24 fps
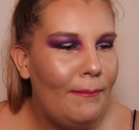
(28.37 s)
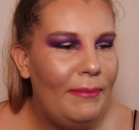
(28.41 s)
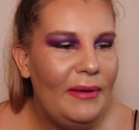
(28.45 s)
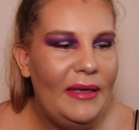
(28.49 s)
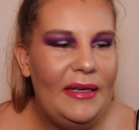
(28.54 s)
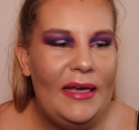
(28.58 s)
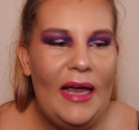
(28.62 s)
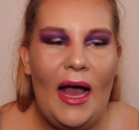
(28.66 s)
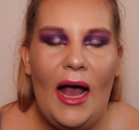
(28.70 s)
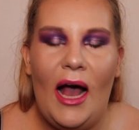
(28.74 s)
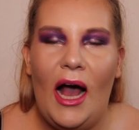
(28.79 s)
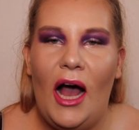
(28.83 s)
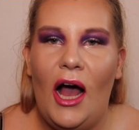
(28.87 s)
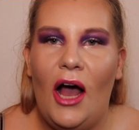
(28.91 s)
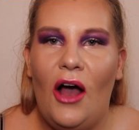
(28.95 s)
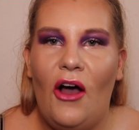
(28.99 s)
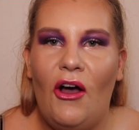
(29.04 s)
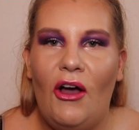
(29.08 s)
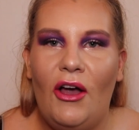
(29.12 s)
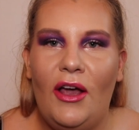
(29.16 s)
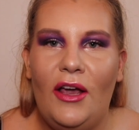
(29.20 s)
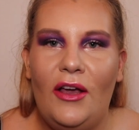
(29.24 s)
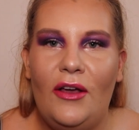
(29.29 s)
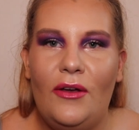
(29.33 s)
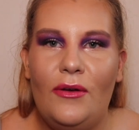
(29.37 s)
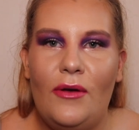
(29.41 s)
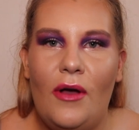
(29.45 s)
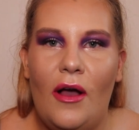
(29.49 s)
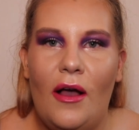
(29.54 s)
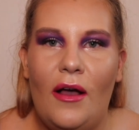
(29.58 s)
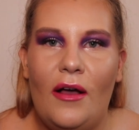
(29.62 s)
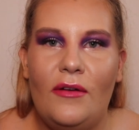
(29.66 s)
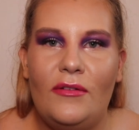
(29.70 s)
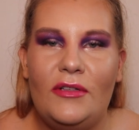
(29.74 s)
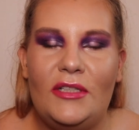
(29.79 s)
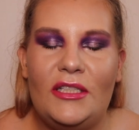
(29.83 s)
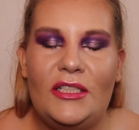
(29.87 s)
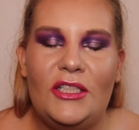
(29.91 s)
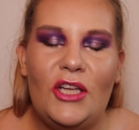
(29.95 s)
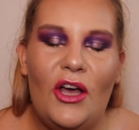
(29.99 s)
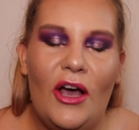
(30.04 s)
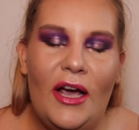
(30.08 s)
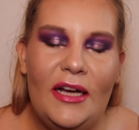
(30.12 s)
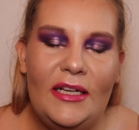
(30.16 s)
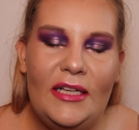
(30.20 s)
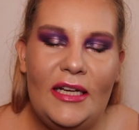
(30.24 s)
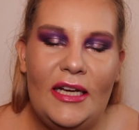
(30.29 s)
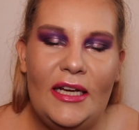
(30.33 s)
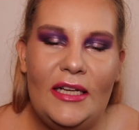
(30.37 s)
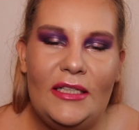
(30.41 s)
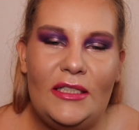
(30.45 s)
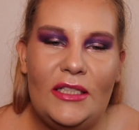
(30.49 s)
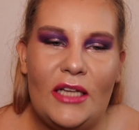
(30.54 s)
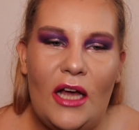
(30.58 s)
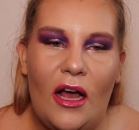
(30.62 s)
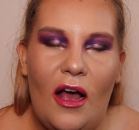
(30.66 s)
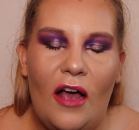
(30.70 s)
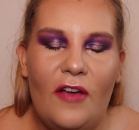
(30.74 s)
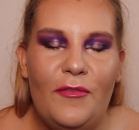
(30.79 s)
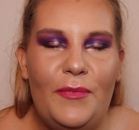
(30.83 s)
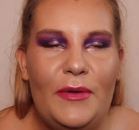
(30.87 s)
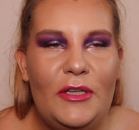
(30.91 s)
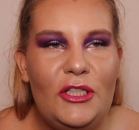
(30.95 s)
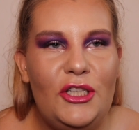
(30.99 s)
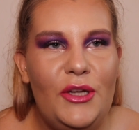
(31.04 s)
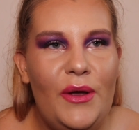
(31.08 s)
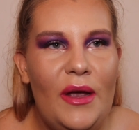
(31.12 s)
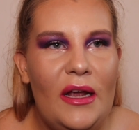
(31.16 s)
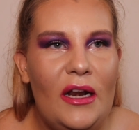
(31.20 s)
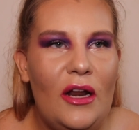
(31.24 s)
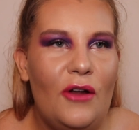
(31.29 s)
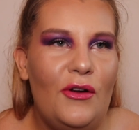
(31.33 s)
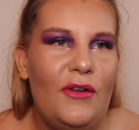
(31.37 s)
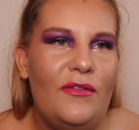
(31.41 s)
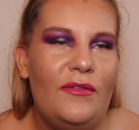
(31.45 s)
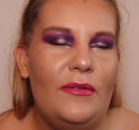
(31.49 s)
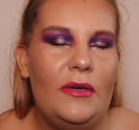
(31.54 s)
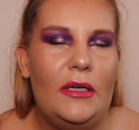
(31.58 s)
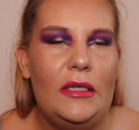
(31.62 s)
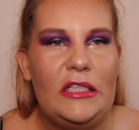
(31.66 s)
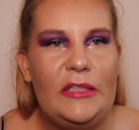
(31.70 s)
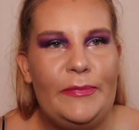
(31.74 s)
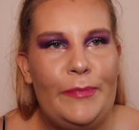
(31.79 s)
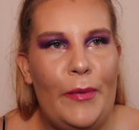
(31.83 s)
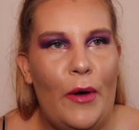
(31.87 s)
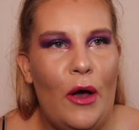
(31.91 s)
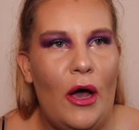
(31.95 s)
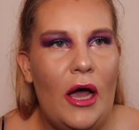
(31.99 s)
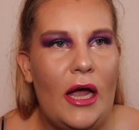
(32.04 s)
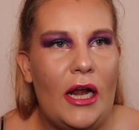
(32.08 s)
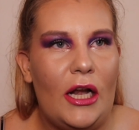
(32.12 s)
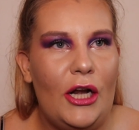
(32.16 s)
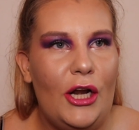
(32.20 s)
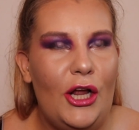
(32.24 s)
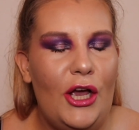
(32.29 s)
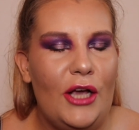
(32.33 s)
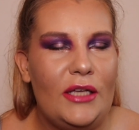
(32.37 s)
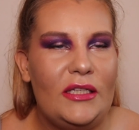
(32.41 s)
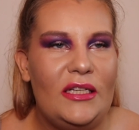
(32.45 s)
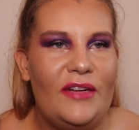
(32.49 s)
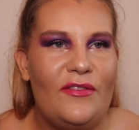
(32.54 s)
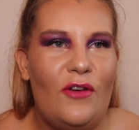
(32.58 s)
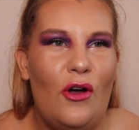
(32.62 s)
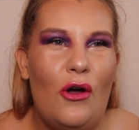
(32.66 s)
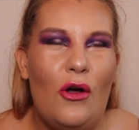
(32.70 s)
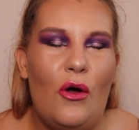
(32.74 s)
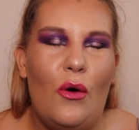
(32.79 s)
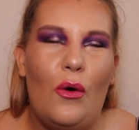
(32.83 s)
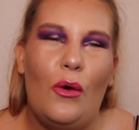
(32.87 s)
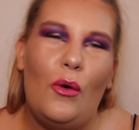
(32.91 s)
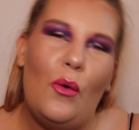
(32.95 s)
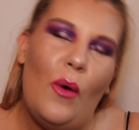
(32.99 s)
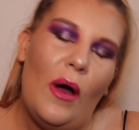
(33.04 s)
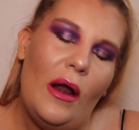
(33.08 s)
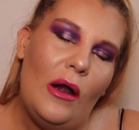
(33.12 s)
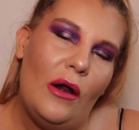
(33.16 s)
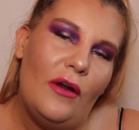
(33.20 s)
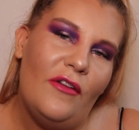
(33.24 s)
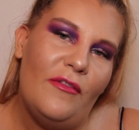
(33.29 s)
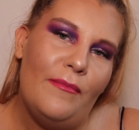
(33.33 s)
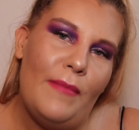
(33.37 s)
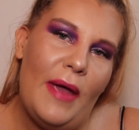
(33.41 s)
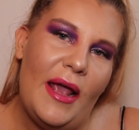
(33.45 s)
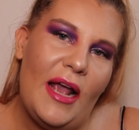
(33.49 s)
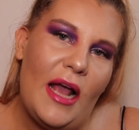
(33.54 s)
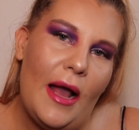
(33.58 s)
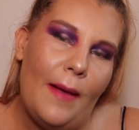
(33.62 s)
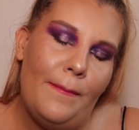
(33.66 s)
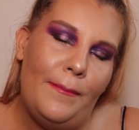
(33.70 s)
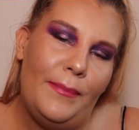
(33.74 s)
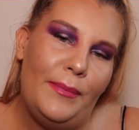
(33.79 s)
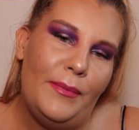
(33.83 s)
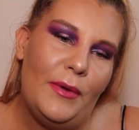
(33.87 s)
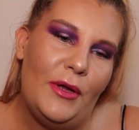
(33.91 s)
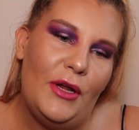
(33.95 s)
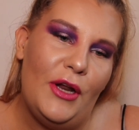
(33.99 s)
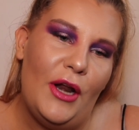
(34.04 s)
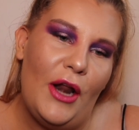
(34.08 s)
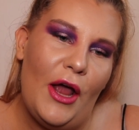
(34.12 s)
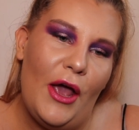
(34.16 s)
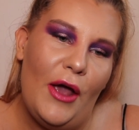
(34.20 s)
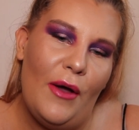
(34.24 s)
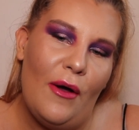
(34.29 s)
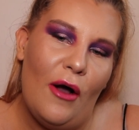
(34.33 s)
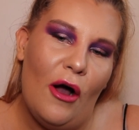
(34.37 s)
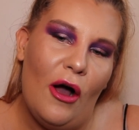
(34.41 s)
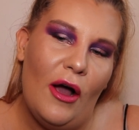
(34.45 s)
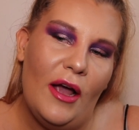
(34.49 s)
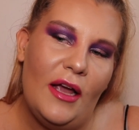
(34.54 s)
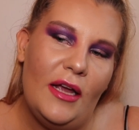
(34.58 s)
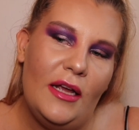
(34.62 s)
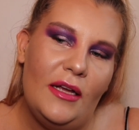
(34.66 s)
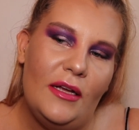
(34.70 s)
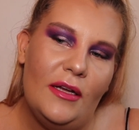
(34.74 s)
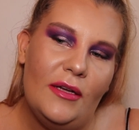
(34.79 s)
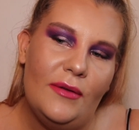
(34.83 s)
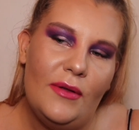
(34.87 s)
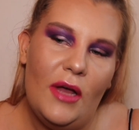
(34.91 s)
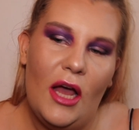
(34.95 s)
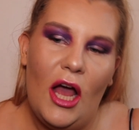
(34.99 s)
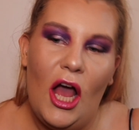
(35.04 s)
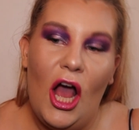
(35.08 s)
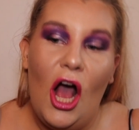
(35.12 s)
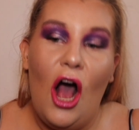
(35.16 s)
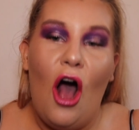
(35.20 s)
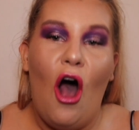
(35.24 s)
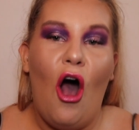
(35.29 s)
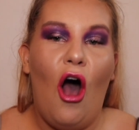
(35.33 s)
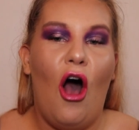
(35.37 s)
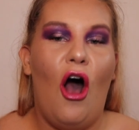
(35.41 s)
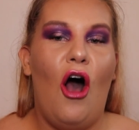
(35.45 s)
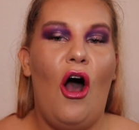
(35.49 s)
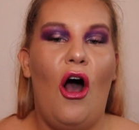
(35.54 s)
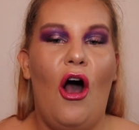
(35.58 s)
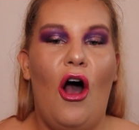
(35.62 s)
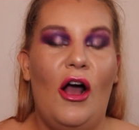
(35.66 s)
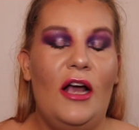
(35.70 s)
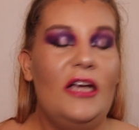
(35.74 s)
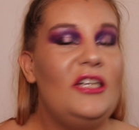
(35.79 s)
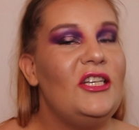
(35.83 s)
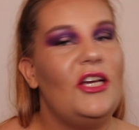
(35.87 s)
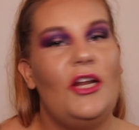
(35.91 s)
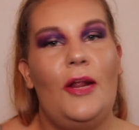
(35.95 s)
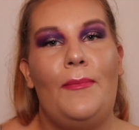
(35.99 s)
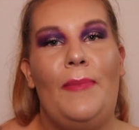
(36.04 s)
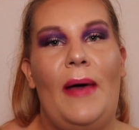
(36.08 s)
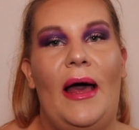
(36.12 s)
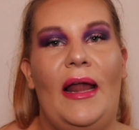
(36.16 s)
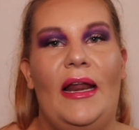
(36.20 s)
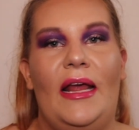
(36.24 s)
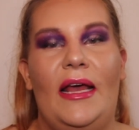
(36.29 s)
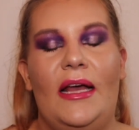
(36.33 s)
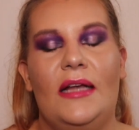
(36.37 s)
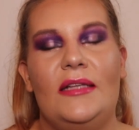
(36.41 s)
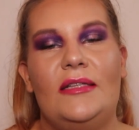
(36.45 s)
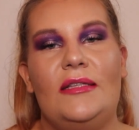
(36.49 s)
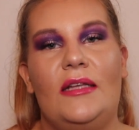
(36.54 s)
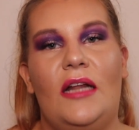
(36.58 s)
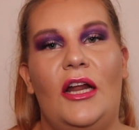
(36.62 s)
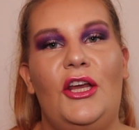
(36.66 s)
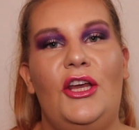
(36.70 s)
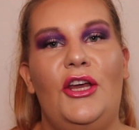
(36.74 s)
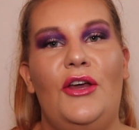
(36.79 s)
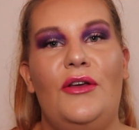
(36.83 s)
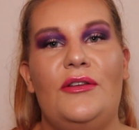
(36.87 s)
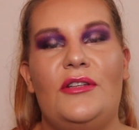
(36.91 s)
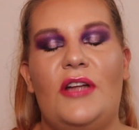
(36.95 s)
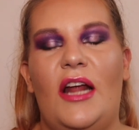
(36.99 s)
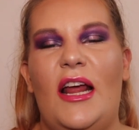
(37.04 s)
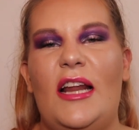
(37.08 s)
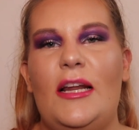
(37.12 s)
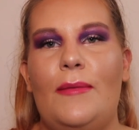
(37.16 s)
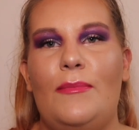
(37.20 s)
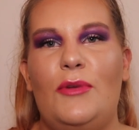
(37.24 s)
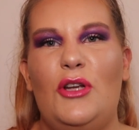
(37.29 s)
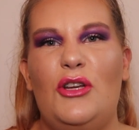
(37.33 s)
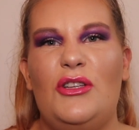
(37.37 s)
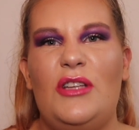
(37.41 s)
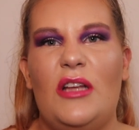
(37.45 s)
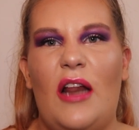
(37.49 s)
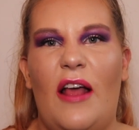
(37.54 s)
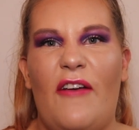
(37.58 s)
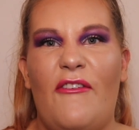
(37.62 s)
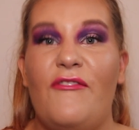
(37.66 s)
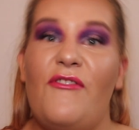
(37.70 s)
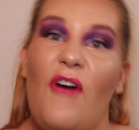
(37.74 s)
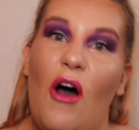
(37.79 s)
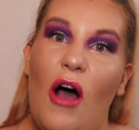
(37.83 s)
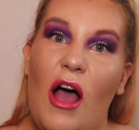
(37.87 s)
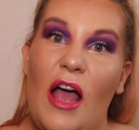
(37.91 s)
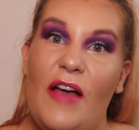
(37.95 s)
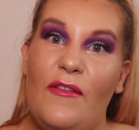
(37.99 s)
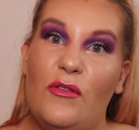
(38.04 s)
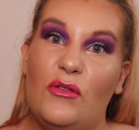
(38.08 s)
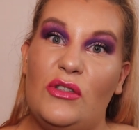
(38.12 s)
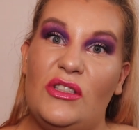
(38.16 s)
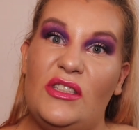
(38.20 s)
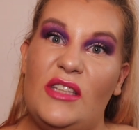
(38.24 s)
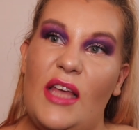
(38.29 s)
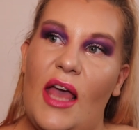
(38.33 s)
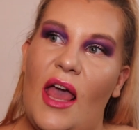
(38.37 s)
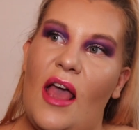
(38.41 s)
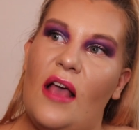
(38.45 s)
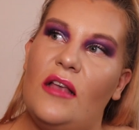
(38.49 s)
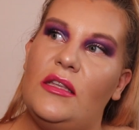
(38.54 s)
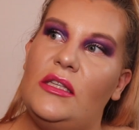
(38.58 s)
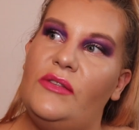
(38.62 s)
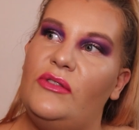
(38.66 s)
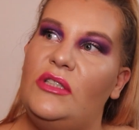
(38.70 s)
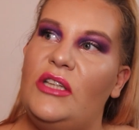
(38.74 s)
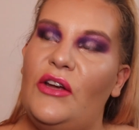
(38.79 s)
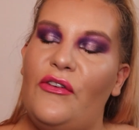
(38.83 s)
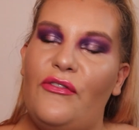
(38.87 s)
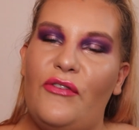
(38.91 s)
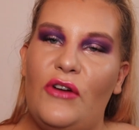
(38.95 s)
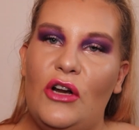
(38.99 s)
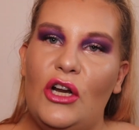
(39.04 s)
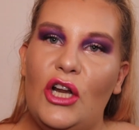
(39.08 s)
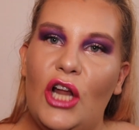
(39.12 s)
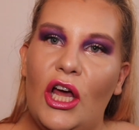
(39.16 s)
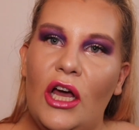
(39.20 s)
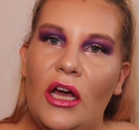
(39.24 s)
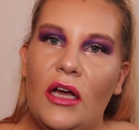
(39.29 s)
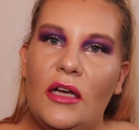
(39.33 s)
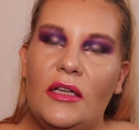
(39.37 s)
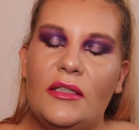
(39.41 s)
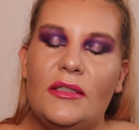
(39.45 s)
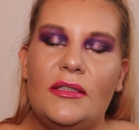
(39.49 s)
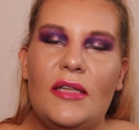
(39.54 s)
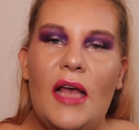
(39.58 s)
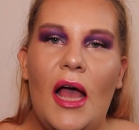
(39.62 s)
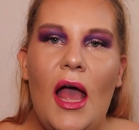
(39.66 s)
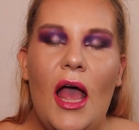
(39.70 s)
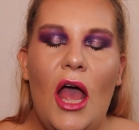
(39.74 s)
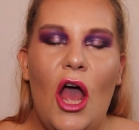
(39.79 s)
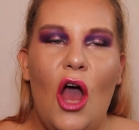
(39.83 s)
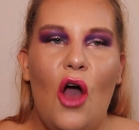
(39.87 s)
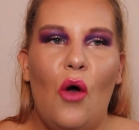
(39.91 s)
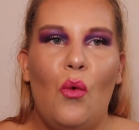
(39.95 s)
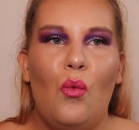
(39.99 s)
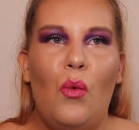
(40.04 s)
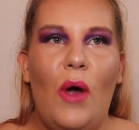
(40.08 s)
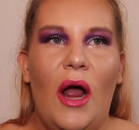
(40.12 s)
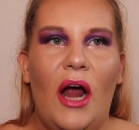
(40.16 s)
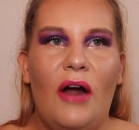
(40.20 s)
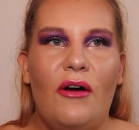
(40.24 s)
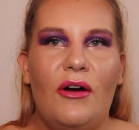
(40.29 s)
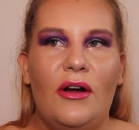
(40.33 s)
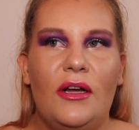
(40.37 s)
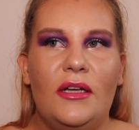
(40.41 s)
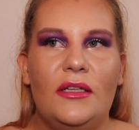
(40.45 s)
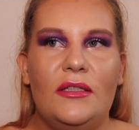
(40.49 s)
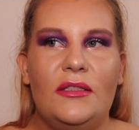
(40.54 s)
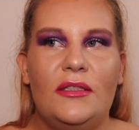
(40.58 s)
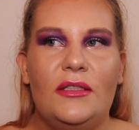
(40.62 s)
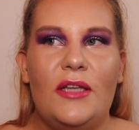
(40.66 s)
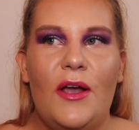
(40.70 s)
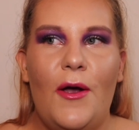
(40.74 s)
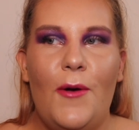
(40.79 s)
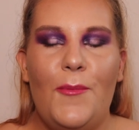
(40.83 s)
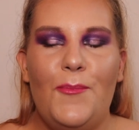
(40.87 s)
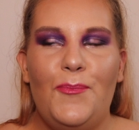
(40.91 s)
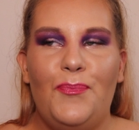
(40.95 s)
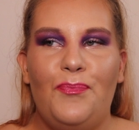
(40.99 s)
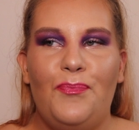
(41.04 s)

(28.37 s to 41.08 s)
But yeah, I decided I've been doing a lot of inspired looks. I've got quite a lot of makeup, you know, eyeshadow palettes that I use, and I end up using like 5 or 6 for different looks, whereas